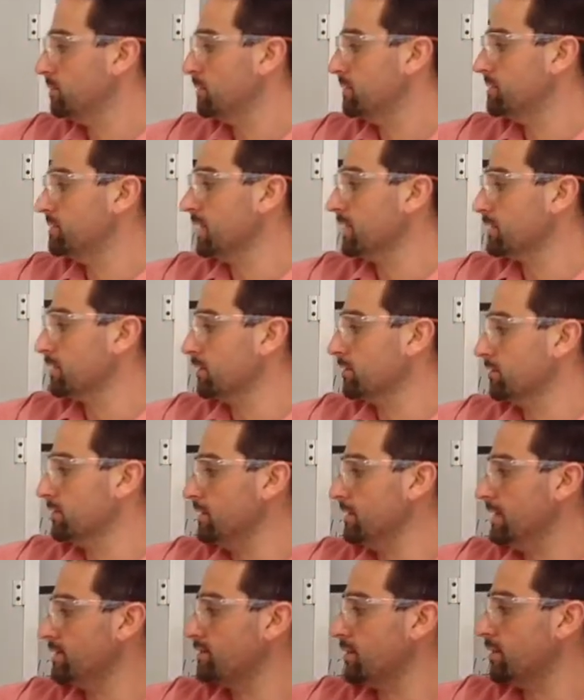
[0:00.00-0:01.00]
but
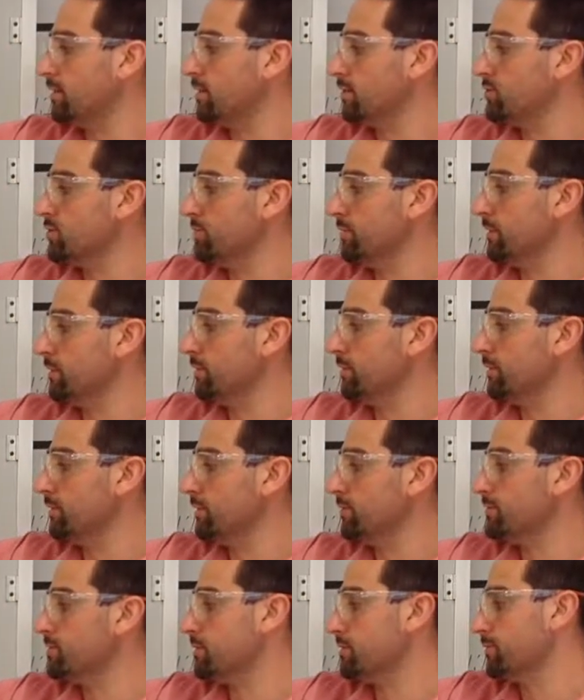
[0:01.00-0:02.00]
technically that's 100
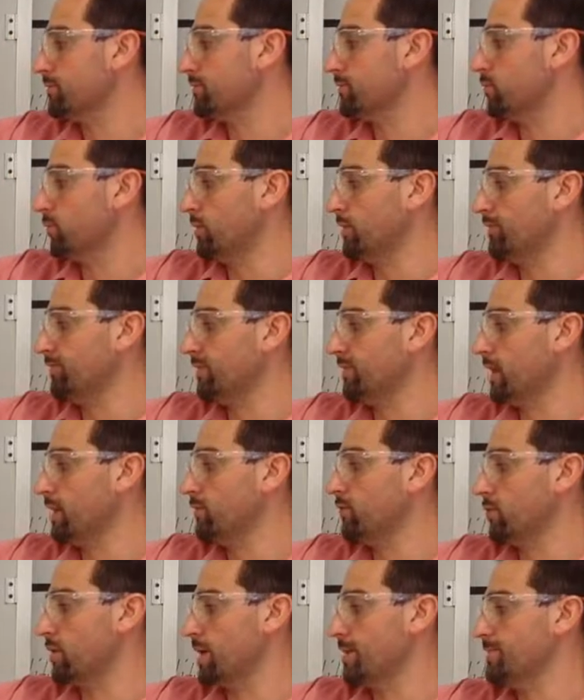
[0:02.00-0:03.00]
milliliters of
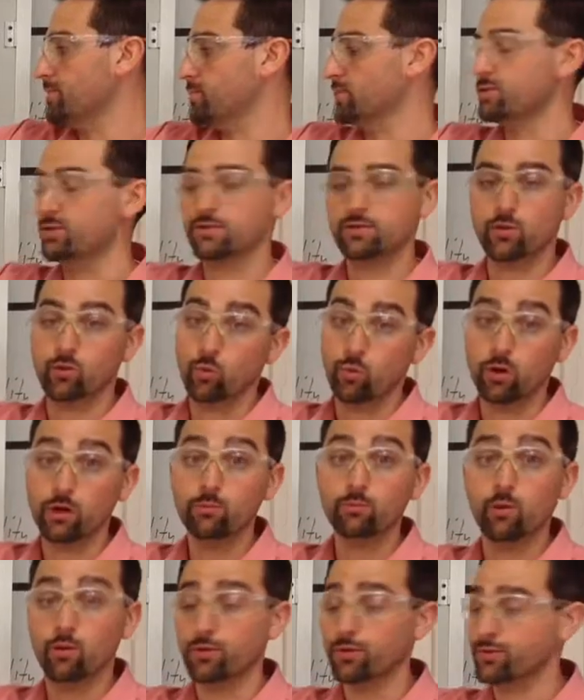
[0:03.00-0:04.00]
25 grams, which is a
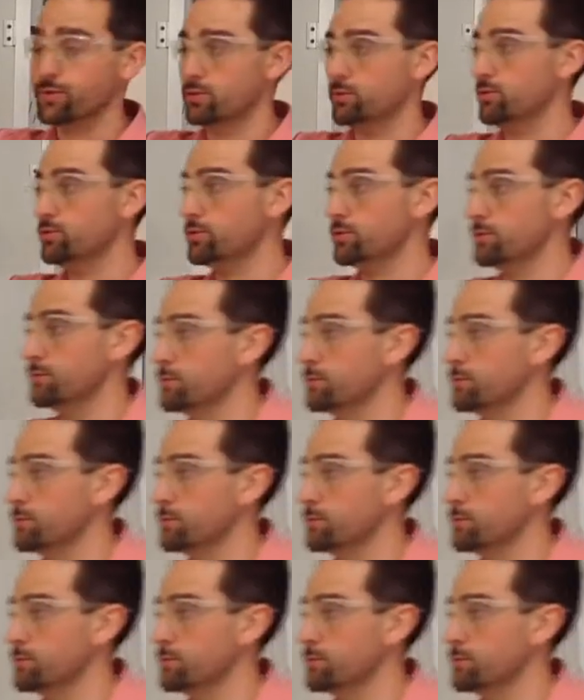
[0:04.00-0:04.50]
1 molar solution.